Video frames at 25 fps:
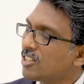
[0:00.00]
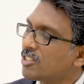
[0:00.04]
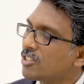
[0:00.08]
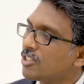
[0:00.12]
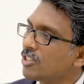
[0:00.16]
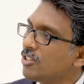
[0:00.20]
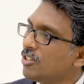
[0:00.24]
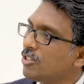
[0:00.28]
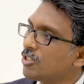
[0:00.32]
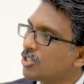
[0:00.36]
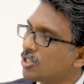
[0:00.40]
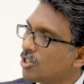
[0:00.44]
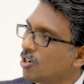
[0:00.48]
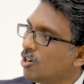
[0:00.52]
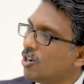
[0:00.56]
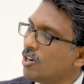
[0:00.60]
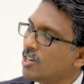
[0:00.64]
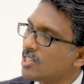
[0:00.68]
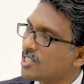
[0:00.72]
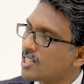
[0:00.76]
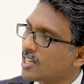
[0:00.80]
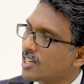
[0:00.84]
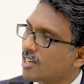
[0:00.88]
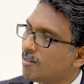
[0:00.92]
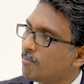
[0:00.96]
So Zoho
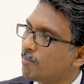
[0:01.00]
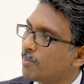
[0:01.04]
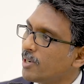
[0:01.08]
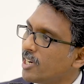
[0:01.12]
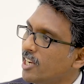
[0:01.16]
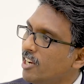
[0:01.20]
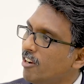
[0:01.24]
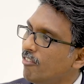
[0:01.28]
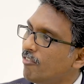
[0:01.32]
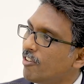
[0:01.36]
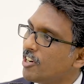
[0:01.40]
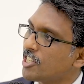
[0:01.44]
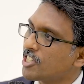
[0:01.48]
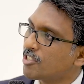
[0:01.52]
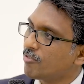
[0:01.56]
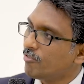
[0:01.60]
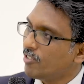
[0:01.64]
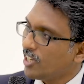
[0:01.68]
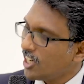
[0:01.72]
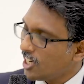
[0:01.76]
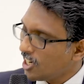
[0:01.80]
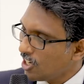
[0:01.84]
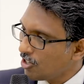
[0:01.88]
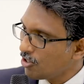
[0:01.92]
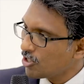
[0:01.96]
is a company which
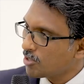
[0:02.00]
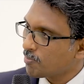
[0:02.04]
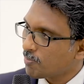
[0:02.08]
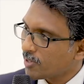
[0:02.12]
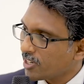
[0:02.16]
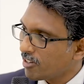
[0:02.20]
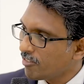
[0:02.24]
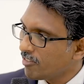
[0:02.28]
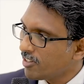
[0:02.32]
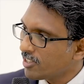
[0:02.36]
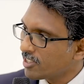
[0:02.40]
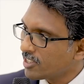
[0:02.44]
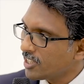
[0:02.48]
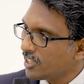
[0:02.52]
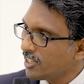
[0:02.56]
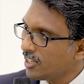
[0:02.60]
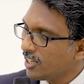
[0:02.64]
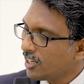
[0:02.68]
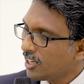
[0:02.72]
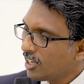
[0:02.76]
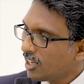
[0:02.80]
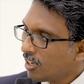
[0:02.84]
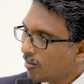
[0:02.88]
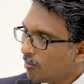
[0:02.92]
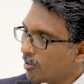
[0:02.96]
values privacy,
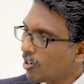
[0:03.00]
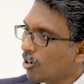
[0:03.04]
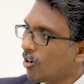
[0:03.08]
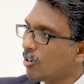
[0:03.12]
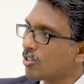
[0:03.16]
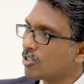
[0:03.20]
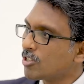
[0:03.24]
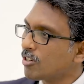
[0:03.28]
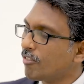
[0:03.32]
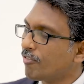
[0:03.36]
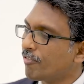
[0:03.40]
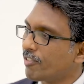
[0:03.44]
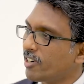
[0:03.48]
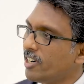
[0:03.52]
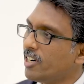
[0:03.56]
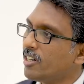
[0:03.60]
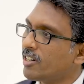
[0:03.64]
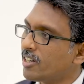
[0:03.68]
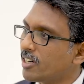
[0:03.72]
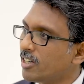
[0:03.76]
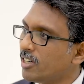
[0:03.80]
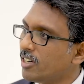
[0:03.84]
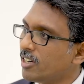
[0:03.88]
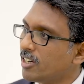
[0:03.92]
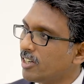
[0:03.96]
but also front
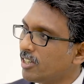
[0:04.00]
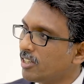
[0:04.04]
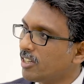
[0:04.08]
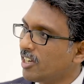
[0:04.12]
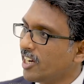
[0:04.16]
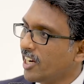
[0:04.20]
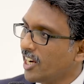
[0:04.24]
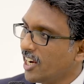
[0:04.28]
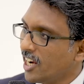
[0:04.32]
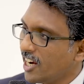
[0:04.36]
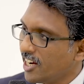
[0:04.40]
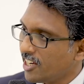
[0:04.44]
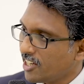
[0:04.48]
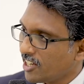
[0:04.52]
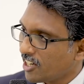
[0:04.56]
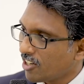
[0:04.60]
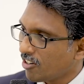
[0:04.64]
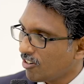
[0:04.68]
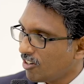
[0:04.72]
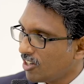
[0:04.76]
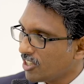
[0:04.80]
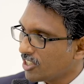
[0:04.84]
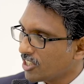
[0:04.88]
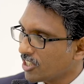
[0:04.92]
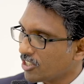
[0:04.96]
runner in the AI
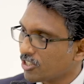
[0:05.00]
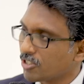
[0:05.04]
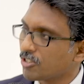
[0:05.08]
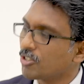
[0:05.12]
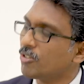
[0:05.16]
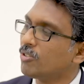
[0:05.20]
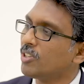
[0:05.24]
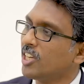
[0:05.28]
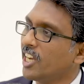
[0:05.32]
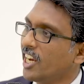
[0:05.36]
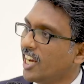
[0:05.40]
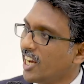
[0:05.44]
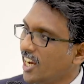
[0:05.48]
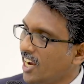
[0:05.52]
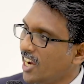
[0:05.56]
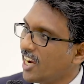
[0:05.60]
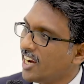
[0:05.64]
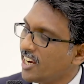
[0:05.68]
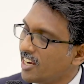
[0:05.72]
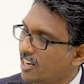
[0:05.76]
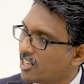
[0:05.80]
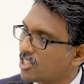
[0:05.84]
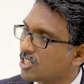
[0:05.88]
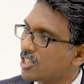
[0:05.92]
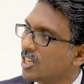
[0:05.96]
technologies. So the AI
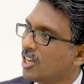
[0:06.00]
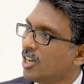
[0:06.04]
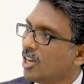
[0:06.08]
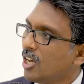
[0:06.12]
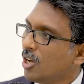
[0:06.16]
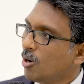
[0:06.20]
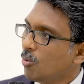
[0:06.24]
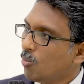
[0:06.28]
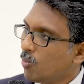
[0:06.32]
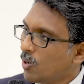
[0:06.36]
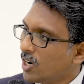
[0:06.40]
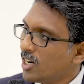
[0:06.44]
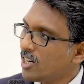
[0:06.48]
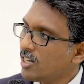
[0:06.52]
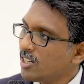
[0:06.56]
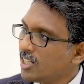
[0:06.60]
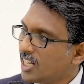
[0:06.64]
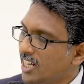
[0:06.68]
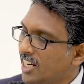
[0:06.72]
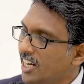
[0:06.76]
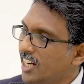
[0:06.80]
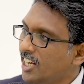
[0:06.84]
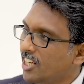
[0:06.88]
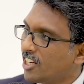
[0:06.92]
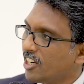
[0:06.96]
is one
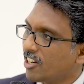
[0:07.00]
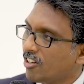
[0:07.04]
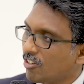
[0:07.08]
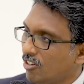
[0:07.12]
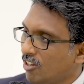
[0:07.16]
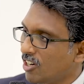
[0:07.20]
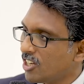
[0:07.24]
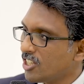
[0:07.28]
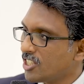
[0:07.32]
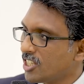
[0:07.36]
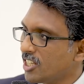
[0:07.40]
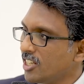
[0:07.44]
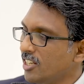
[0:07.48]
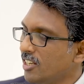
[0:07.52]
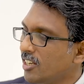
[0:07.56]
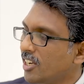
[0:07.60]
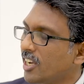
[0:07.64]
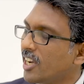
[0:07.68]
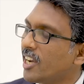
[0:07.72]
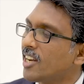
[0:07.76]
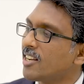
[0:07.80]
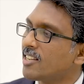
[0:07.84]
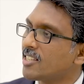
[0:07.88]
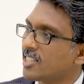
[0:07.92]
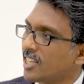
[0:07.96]
key technology,
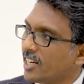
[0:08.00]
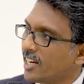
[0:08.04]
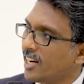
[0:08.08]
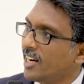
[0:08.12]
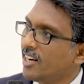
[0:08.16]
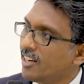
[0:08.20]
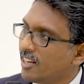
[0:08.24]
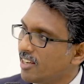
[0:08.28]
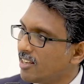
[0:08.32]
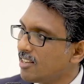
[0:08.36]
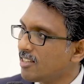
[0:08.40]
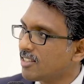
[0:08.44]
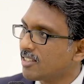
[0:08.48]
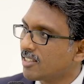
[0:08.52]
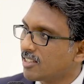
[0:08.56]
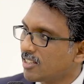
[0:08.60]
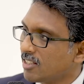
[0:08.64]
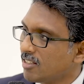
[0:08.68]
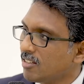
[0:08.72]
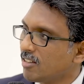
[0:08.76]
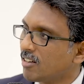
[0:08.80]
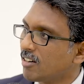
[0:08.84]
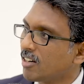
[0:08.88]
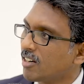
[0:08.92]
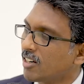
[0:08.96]
and second is
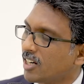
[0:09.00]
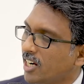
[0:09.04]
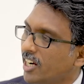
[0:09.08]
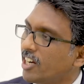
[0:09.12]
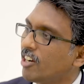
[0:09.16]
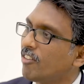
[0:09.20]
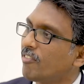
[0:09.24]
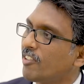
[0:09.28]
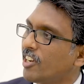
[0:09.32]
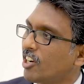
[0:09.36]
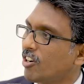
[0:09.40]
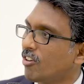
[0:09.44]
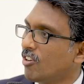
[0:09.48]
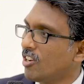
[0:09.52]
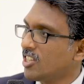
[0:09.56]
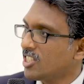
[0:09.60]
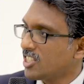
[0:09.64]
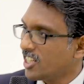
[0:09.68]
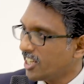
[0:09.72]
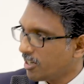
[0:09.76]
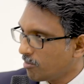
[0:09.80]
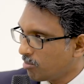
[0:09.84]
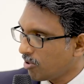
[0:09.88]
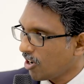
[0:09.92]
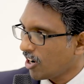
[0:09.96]
kind of technology
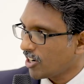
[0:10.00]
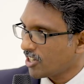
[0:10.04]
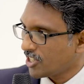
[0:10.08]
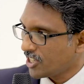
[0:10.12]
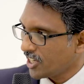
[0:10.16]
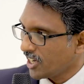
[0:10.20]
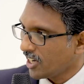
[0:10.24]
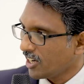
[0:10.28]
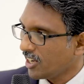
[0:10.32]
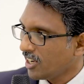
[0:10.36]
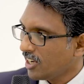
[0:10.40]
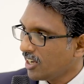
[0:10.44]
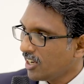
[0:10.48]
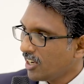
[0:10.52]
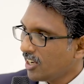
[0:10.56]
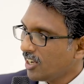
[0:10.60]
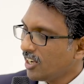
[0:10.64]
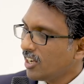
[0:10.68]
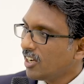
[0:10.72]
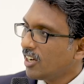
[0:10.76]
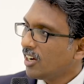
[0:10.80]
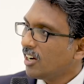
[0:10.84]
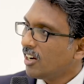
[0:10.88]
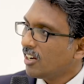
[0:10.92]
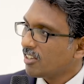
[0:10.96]
like blockchain,
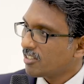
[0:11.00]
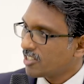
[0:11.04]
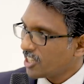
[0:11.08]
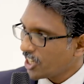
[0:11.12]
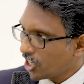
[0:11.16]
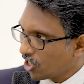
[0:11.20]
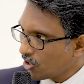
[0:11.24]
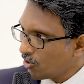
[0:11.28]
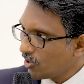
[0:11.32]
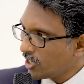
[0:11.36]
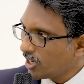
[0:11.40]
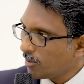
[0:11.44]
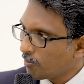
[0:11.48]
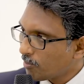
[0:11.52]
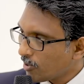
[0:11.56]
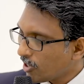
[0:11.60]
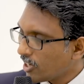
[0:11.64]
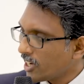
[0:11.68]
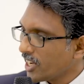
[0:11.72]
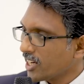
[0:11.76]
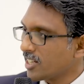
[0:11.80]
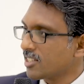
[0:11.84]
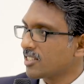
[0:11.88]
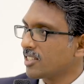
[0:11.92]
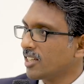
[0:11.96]
security
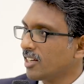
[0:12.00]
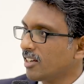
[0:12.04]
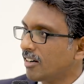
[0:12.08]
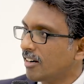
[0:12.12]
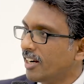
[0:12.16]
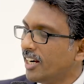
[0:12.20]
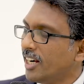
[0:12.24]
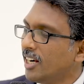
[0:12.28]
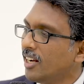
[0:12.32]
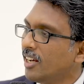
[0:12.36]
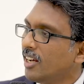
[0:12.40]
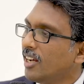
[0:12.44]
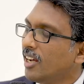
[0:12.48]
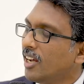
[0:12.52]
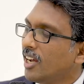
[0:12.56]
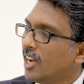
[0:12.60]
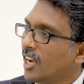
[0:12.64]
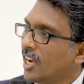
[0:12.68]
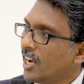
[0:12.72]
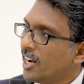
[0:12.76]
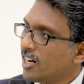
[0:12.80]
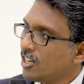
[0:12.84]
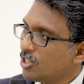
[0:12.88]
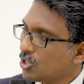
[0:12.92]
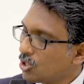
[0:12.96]
products, right?
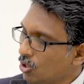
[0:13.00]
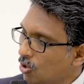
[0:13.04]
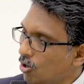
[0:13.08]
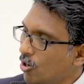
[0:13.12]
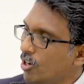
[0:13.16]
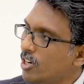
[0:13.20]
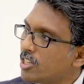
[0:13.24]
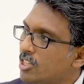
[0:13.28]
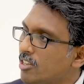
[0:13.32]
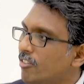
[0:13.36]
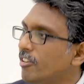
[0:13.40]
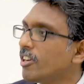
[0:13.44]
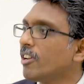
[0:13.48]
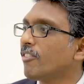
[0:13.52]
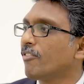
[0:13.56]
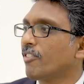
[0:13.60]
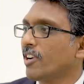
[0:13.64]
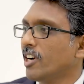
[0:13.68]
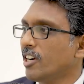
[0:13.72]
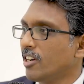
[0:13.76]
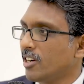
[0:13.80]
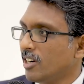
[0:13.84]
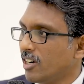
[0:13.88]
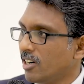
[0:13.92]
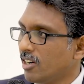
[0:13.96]
And Zoho is a very
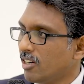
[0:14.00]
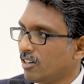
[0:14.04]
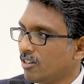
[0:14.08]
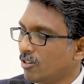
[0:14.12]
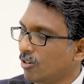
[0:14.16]
front runner.